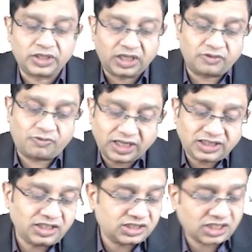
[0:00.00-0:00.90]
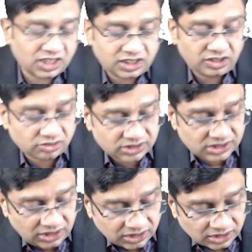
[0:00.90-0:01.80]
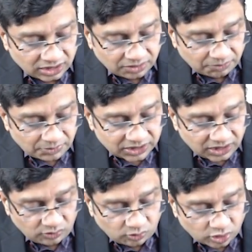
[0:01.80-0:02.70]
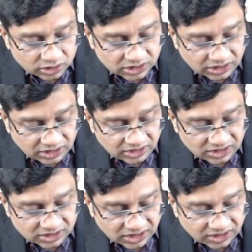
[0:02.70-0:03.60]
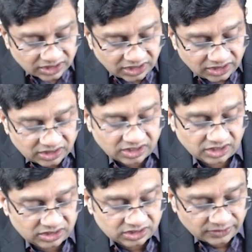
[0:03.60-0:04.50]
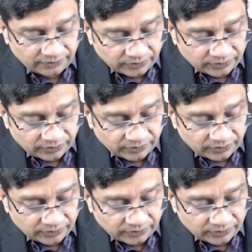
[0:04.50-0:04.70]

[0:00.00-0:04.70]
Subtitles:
And why there is early onset? Mother was taking certain drugs